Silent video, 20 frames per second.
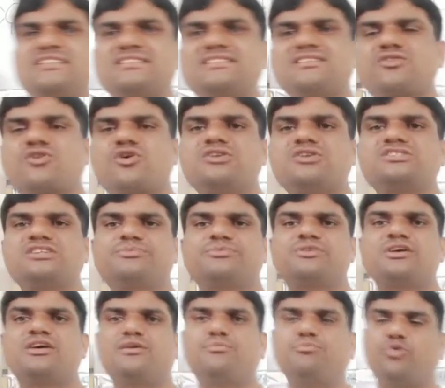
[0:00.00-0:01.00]
the concept
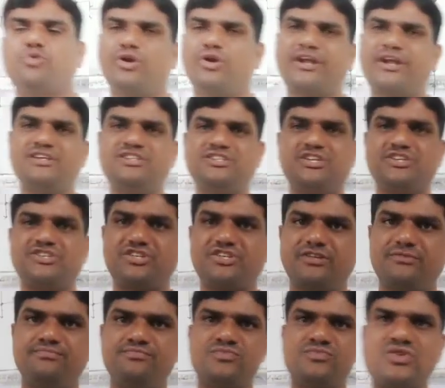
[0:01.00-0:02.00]
of polarization.
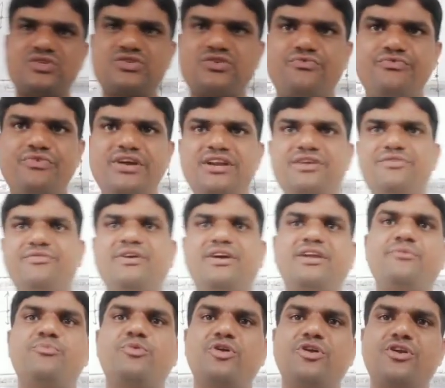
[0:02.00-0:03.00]
So very
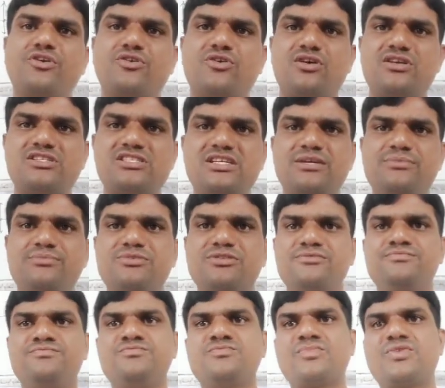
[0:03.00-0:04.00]
important concept.
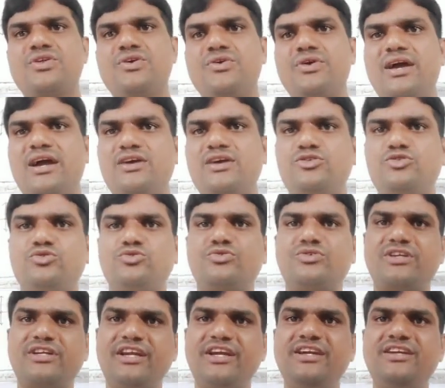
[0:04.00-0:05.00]
You have to
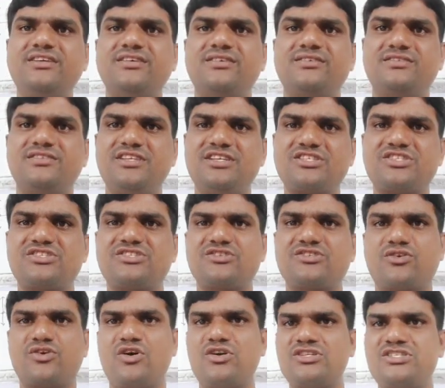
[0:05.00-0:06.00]
read this
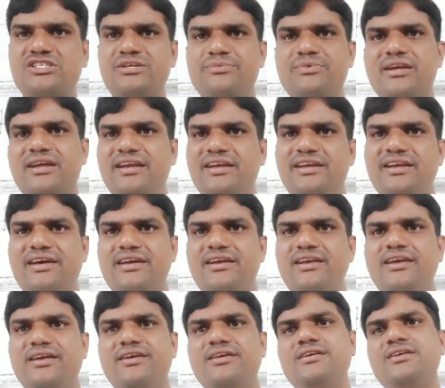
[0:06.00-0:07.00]
concept
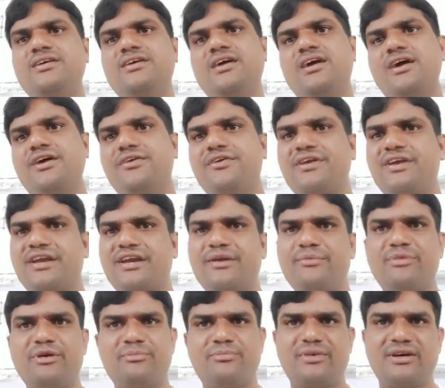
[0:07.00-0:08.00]
clearly and you can
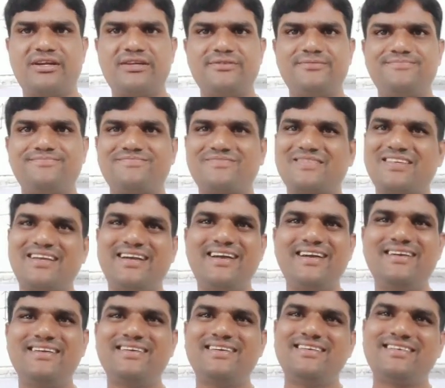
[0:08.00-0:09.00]
remember.
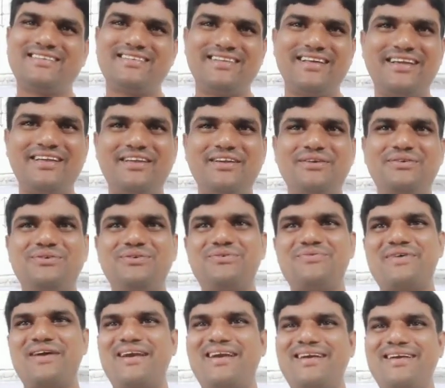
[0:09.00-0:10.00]
Right? Thank you to
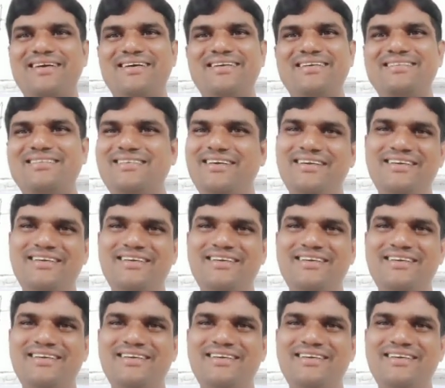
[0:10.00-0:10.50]
one and all. Thank